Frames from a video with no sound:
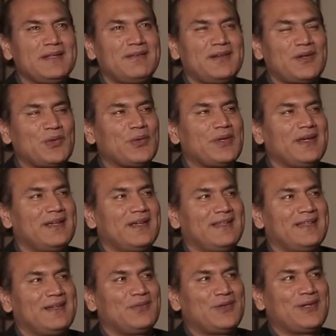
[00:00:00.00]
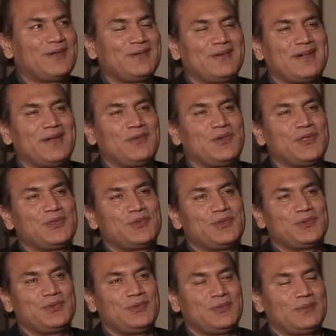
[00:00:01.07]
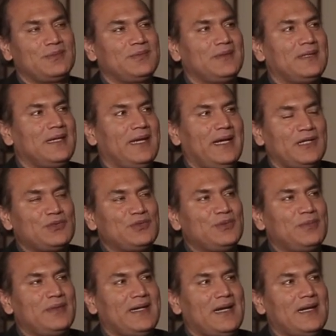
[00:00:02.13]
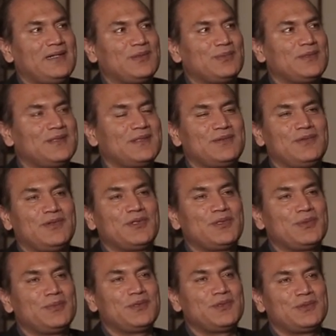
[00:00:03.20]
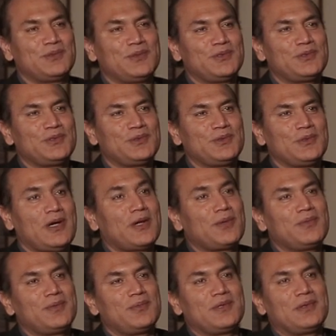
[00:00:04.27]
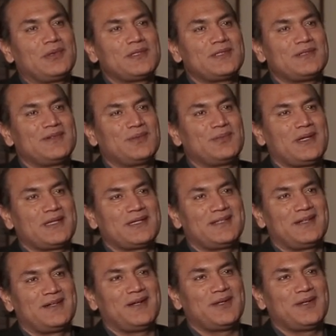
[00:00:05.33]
they were okay. That whatever I want to do. Actually, my elder brother wanted me to go into the army because he was in Pakistan